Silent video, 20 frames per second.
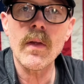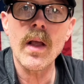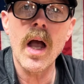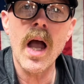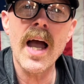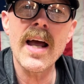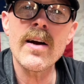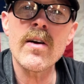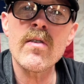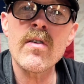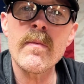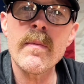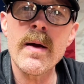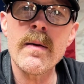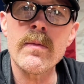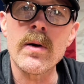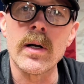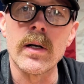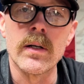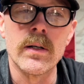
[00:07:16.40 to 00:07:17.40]
I don't
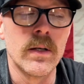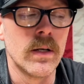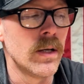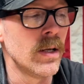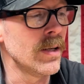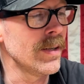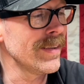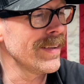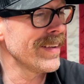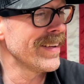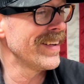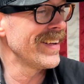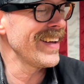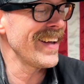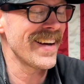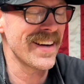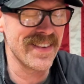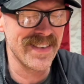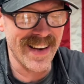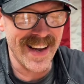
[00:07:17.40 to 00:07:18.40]
remember.
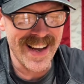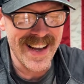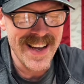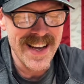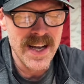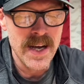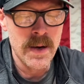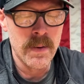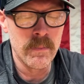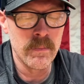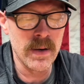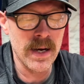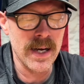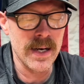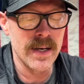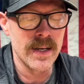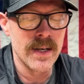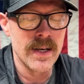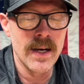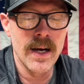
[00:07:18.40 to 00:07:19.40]
Anyway,
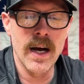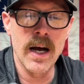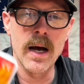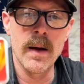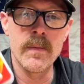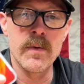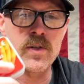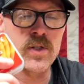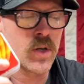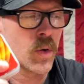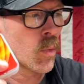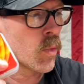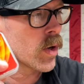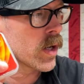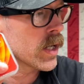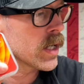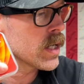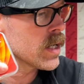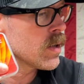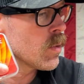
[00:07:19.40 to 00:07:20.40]
but so we're
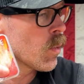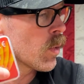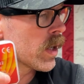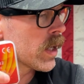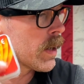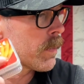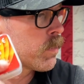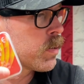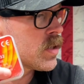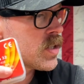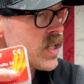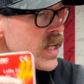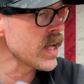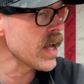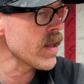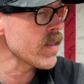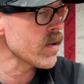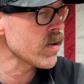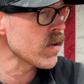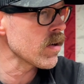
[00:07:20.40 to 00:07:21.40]
gonna put
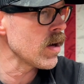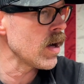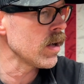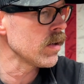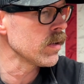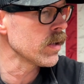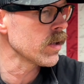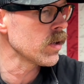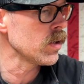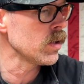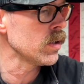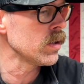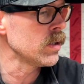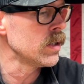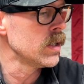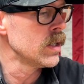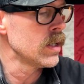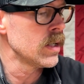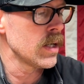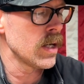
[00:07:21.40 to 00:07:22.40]
together a little.
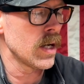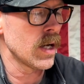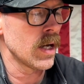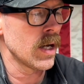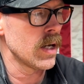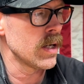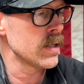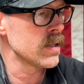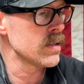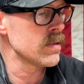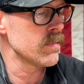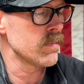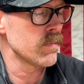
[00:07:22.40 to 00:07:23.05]
I'm